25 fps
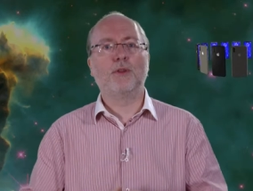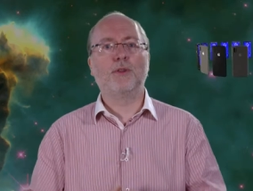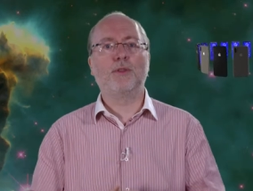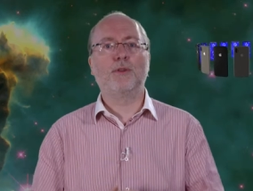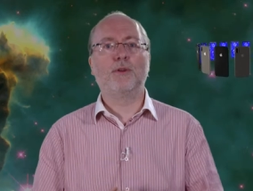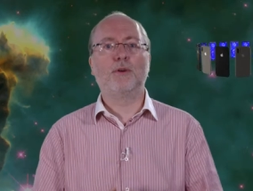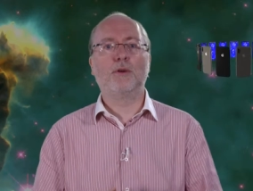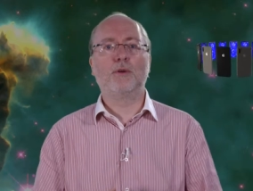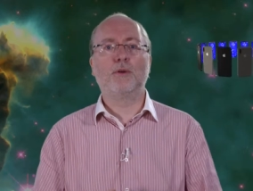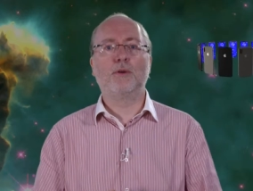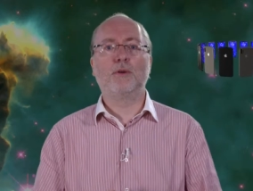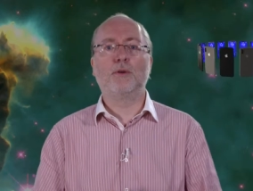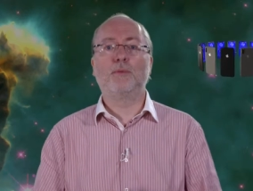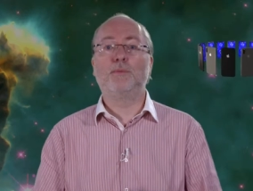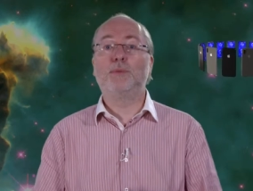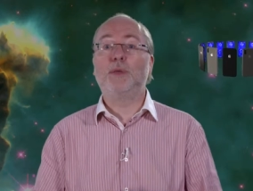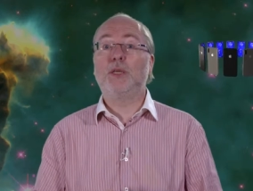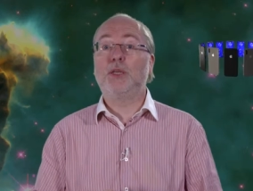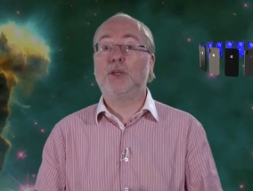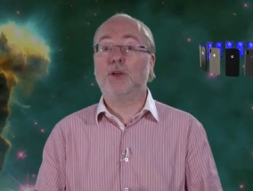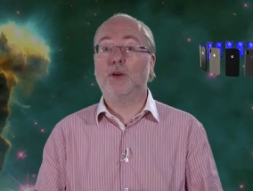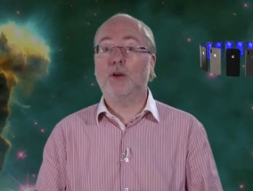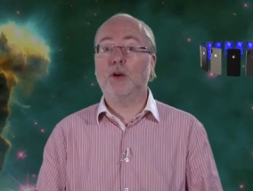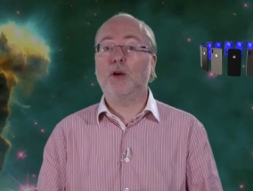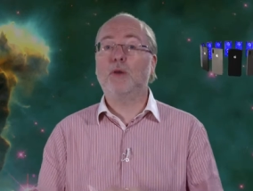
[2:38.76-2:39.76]
the
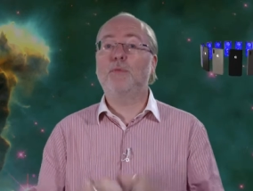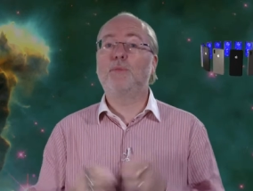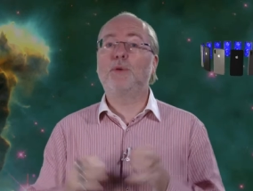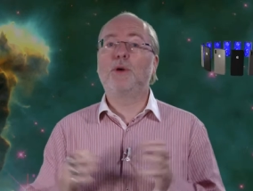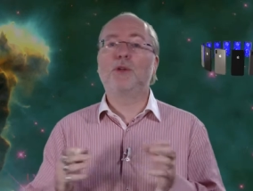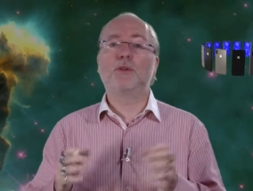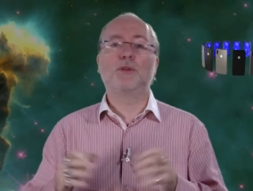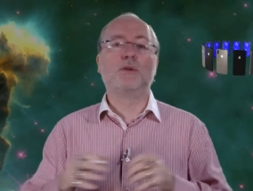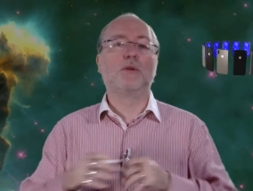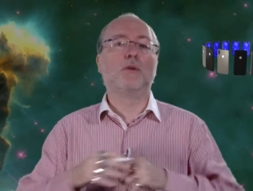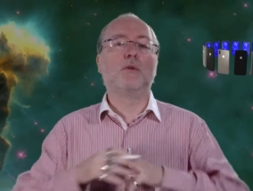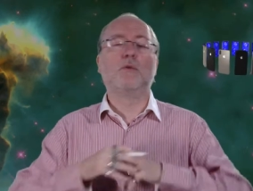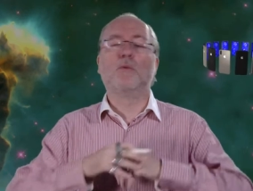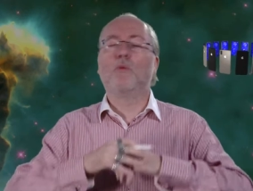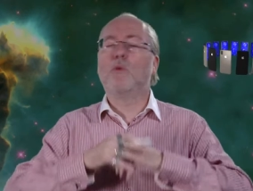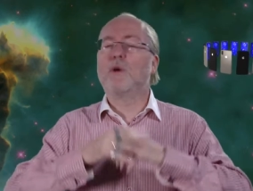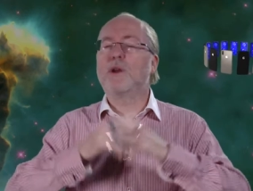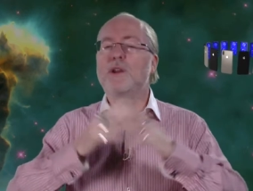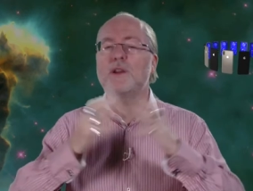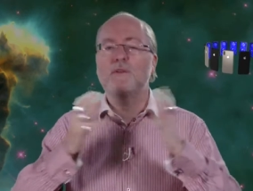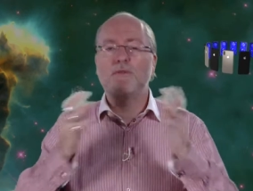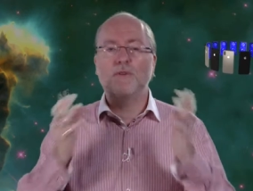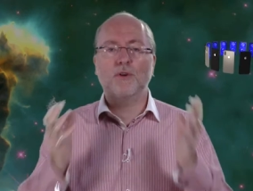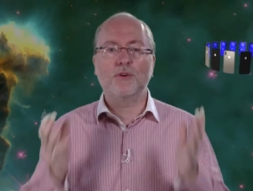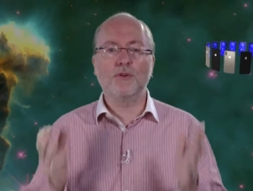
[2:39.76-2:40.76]
picker, but uh,
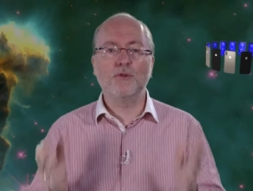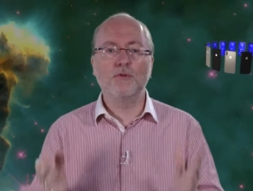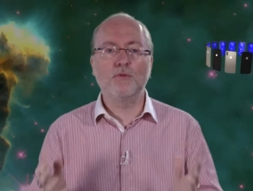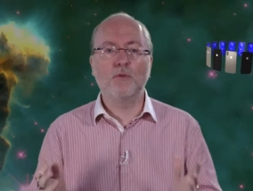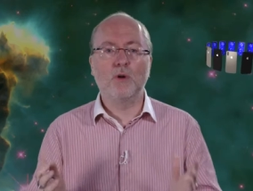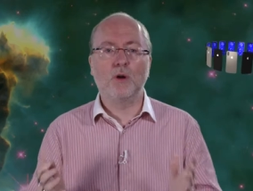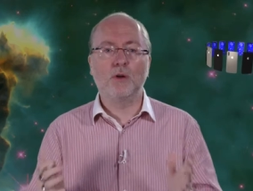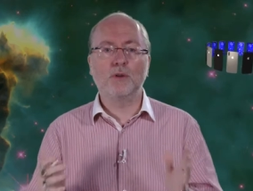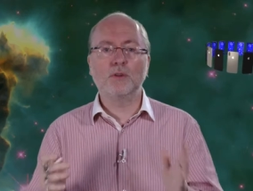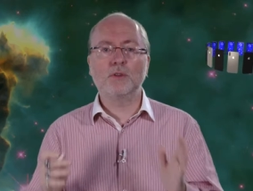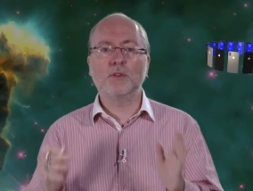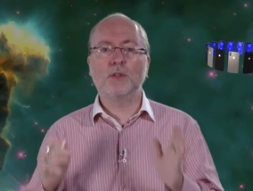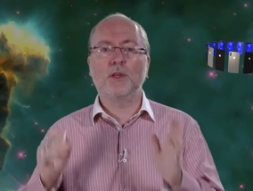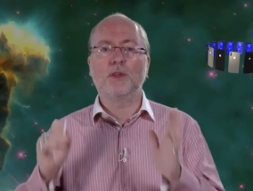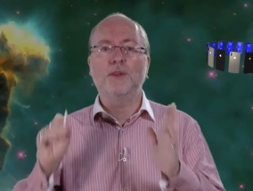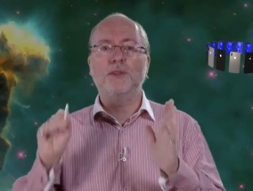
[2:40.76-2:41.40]
whenever you want.